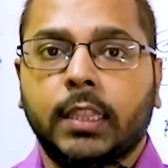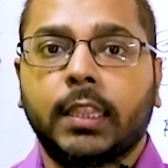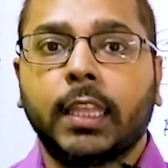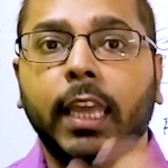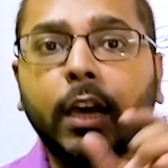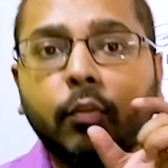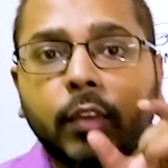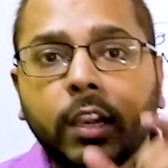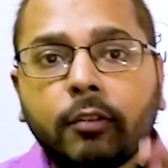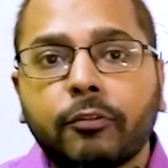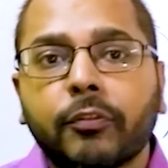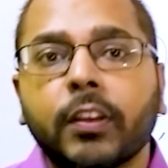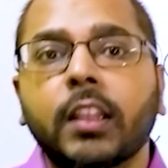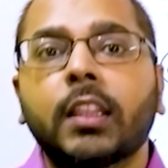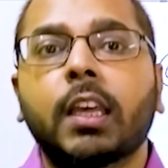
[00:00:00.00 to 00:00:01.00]
They will
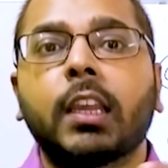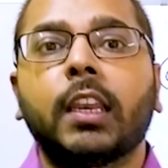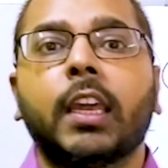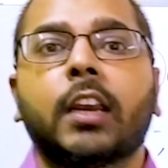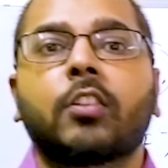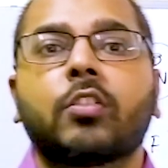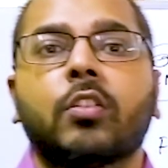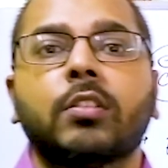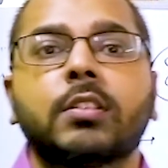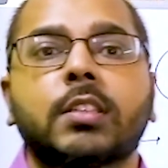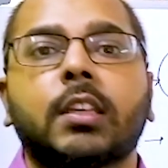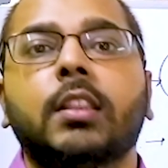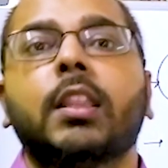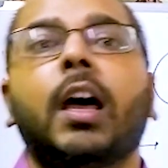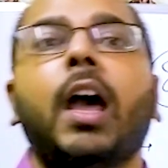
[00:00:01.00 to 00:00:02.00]
fill the electrons
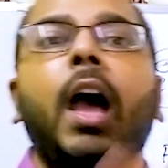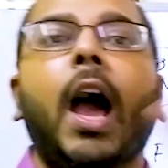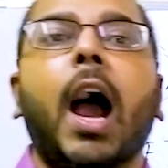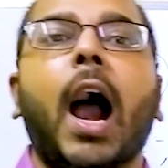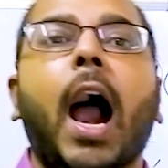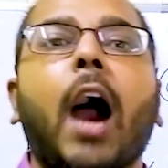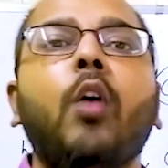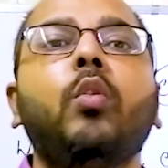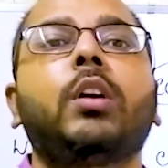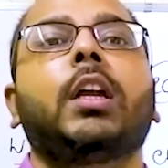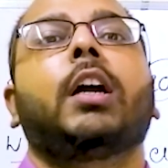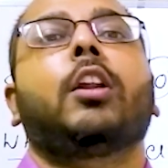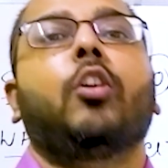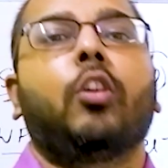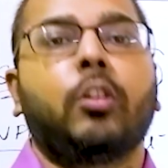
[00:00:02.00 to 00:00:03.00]
in the
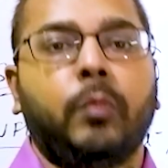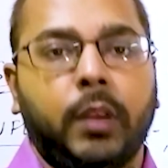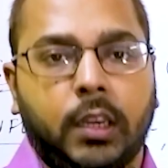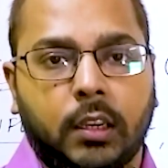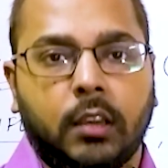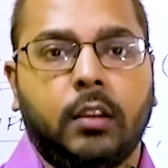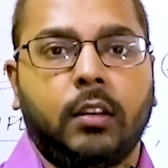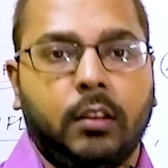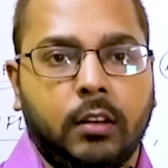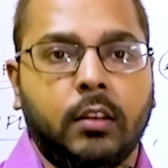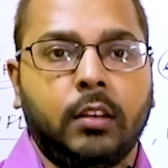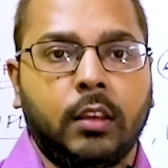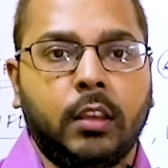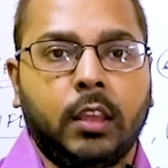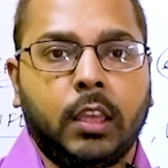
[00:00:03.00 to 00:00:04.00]
outer orbital.
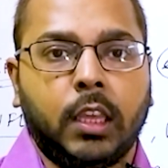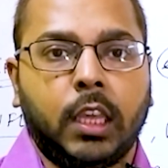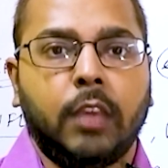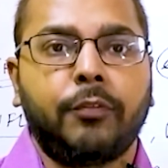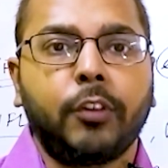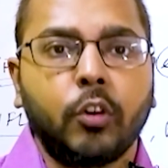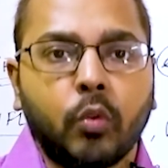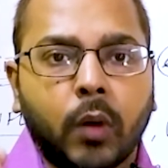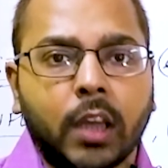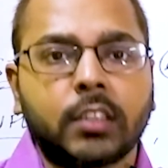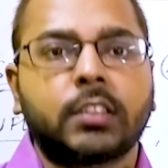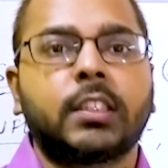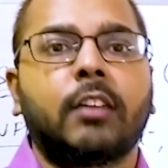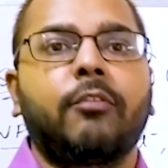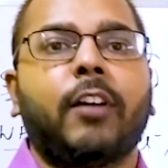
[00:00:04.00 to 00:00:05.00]
If you watch
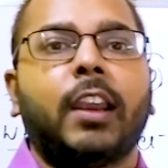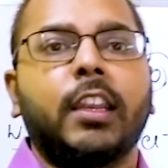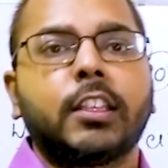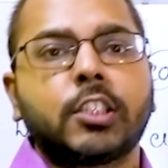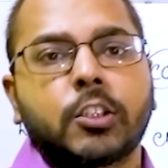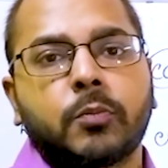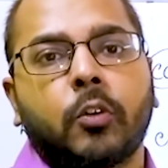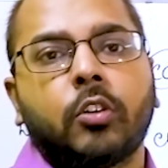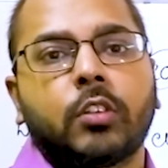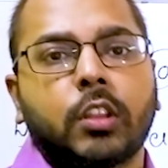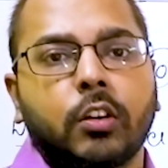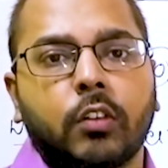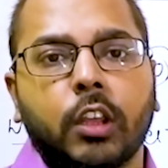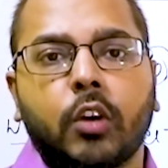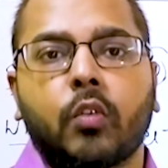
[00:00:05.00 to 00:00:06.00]
the valence bond
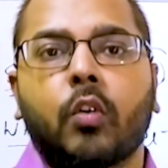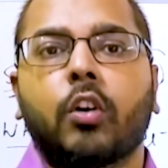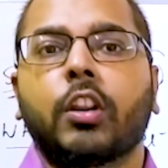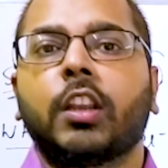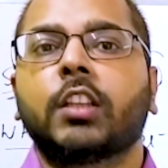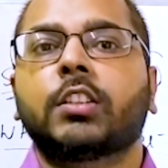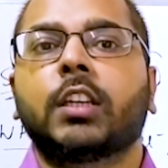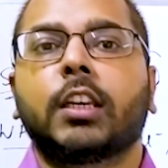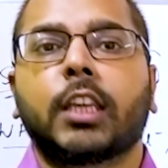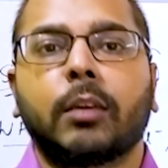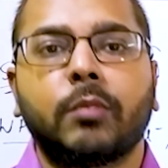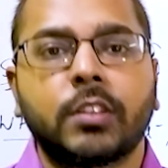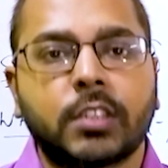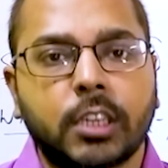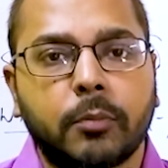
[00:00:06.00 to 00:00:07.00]
theory coordination
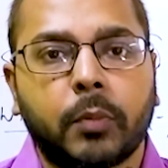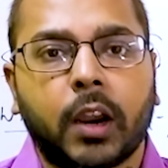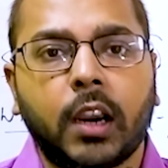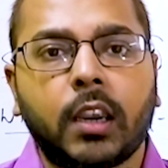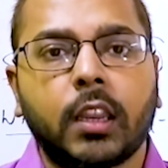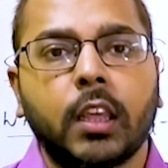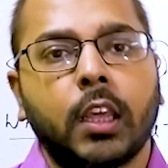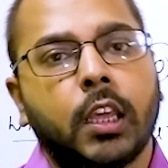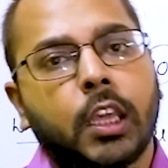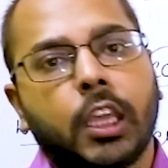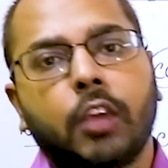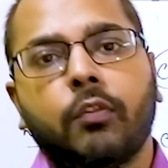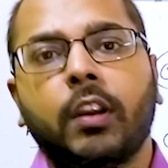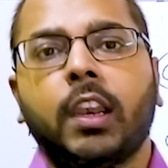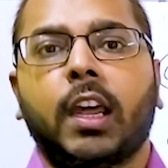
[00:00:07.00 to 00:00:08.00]
chemistry part,
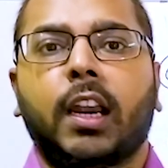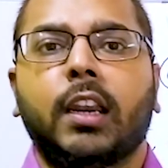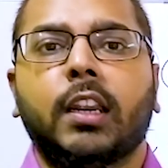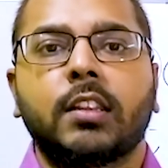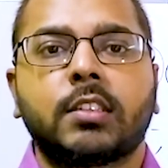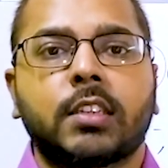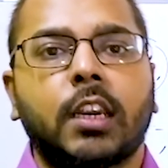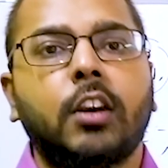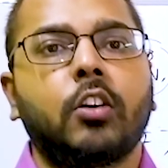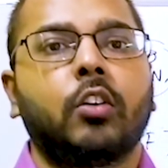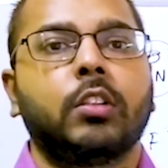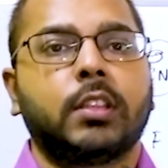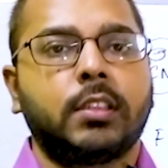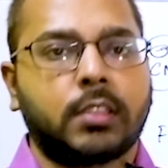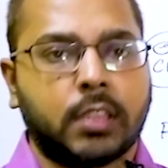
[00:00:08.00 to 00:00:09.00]
you will understand
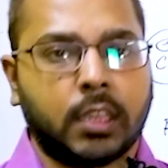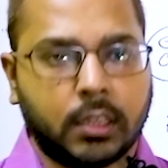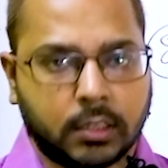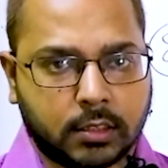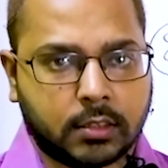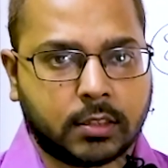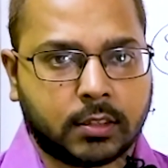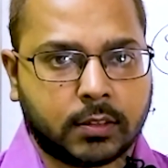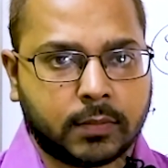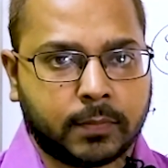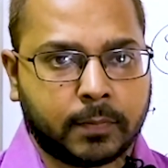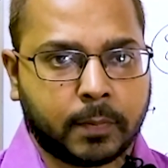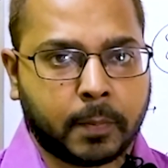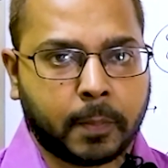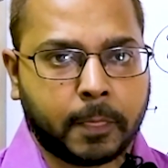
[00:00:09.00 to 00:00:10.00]
all these things.
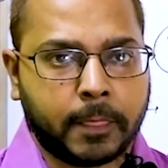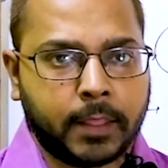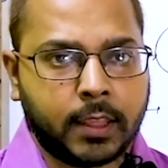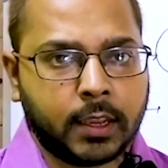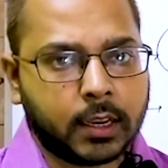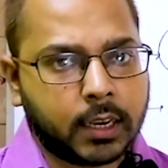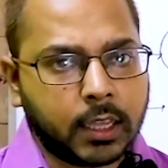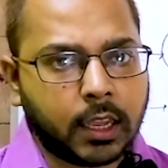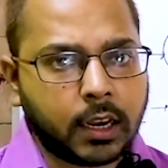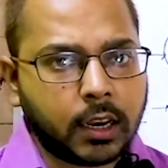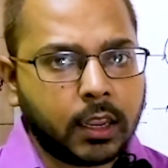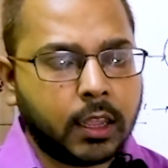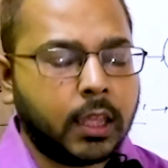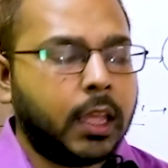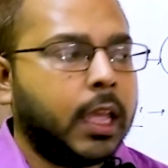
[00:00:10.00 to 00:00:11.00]
Clear?